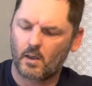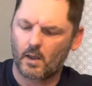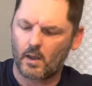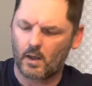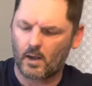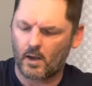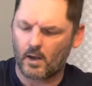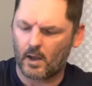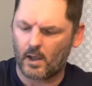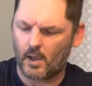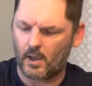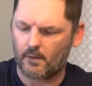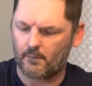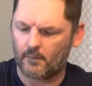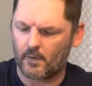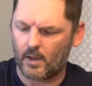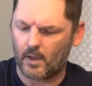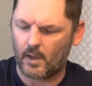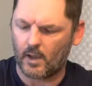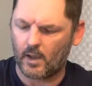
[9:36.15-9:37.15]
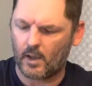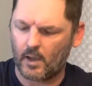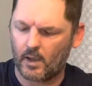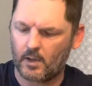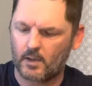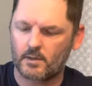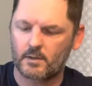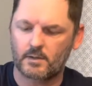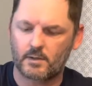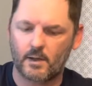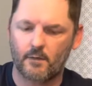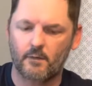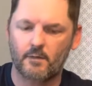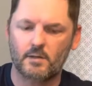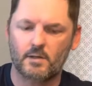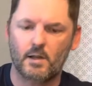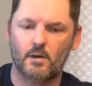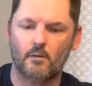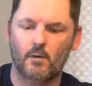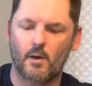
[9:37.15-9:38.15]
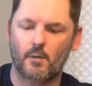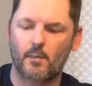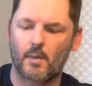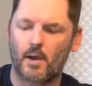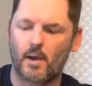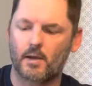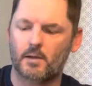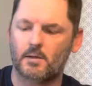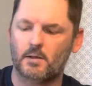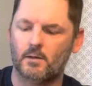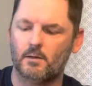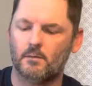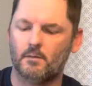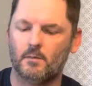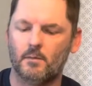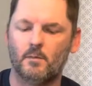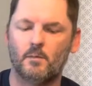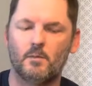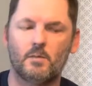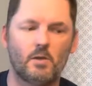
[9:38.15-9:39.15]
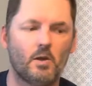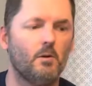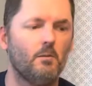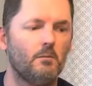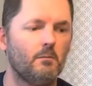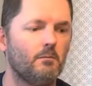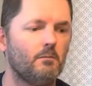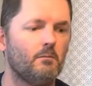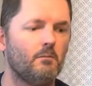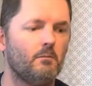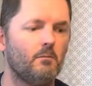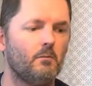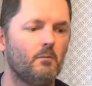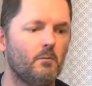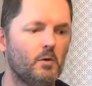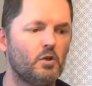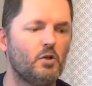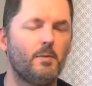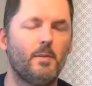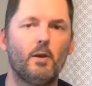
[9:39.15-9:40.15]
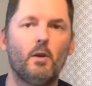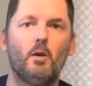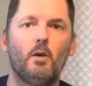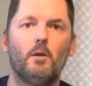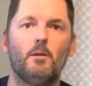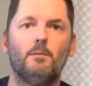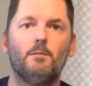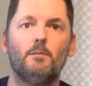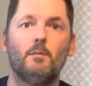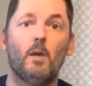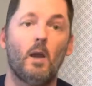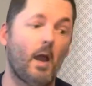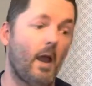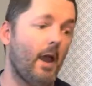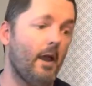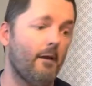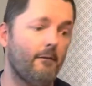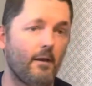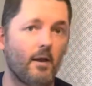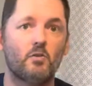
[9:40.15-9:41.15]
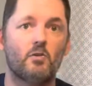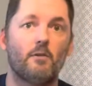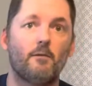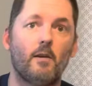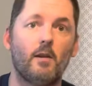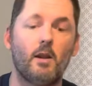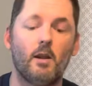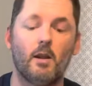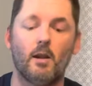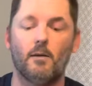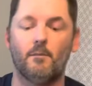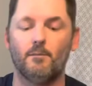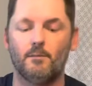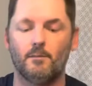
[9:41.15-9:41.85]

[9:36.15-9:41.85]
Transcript: and I have a 17 round magazine. So, we should be good. I have extra if I need it.